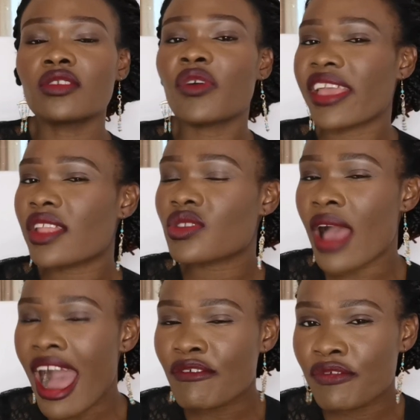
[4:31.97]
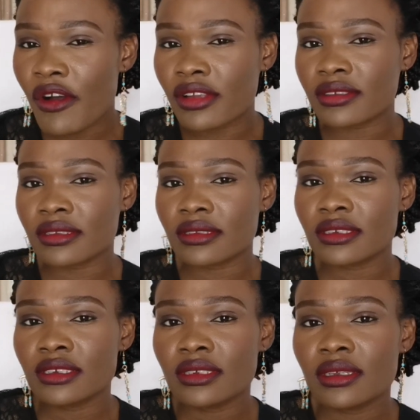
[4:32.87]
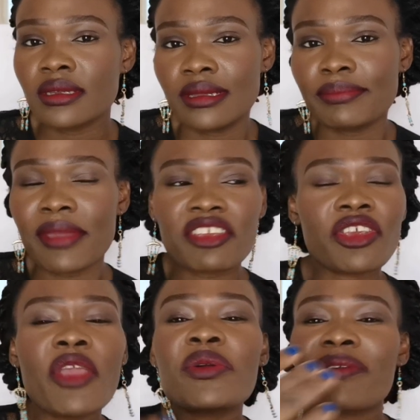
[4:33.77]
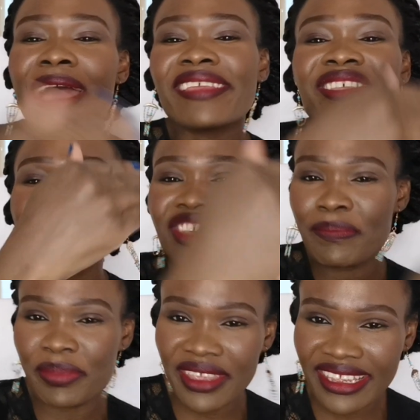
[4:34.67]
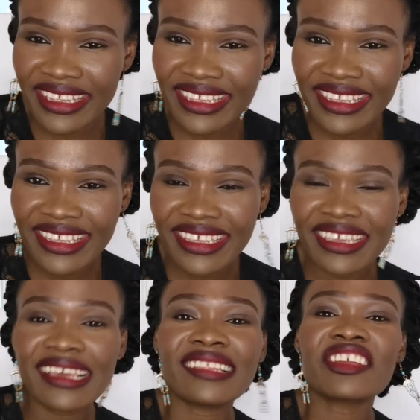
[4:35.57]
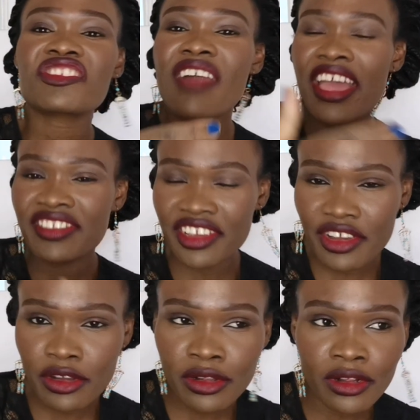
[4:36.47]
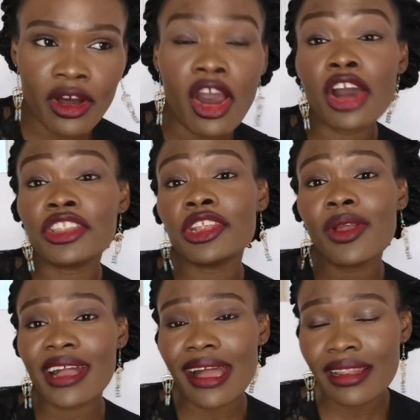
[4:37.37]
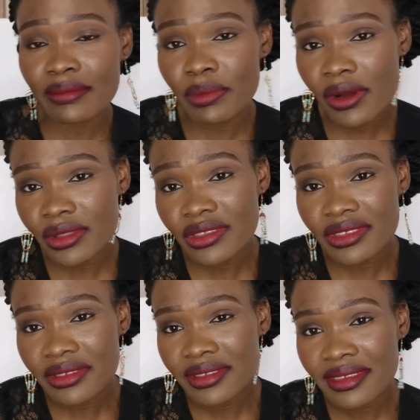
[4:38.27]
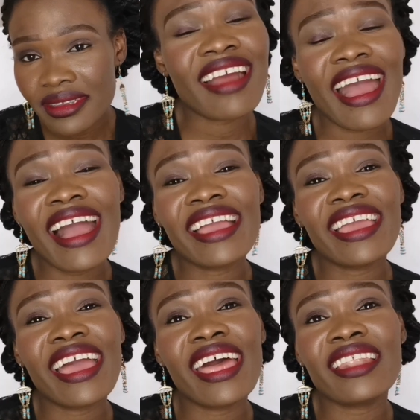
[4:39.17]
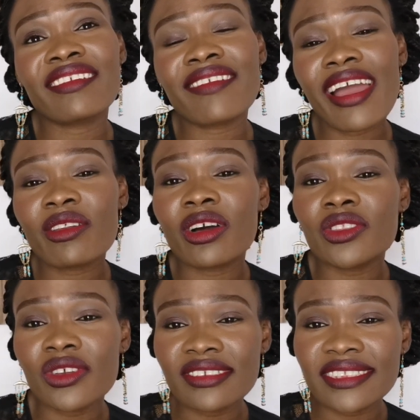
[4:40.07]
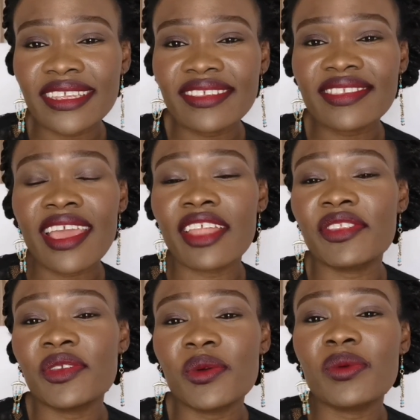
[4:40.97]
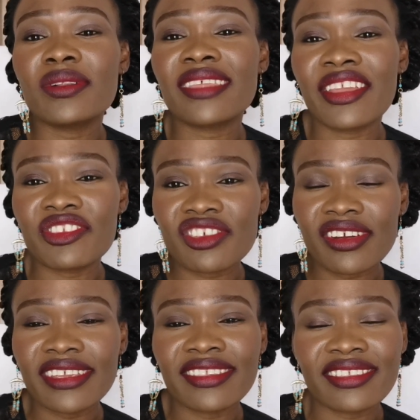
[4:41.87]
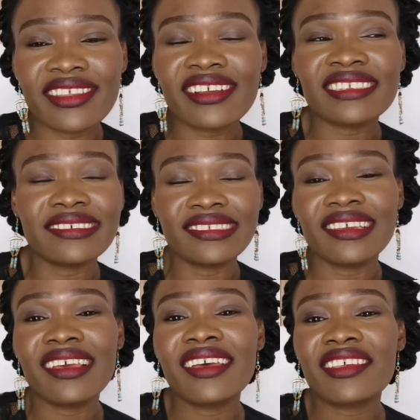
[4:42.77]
don't forget to have fun. Make sure you ride the jeepney, the tricycle, or the local boats. Try and ride on those things and you will enjoy it. There's this